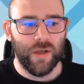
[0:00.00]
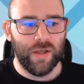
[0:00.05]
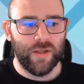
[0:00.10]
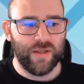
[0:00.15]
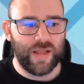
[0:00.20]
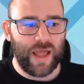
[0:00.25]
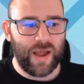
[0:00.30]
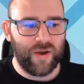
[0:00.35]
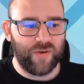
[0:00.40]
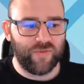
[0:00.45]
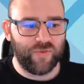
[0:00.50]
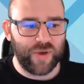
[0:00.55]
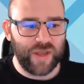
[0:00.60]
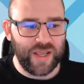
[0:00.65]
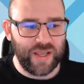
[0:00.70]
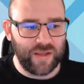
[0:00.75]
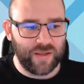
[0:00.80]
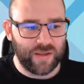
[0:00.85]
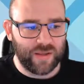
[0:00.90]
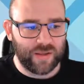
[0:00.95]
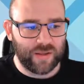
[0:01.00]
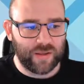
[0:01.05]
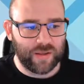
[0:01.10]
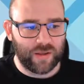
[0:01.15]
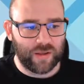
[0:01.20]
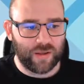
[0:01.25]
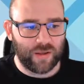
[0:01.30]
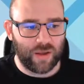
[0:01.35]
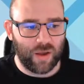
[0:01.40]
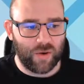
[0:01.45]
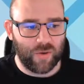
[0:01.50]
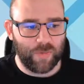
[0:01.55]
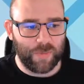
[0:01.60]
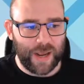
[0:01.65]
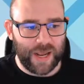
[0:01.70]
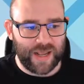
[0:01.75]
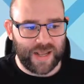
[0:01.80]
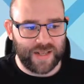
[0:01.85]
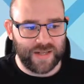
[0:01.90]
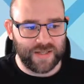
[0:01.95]
Now, if we go
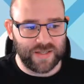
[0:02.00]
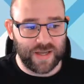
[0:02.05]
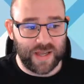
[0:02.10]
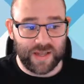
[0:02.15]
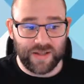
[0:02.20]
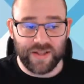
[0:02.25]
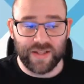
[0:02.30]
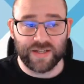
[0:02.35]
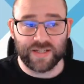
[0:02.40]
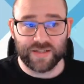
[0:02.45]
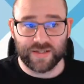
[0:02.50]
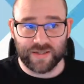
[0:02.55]
back in, and this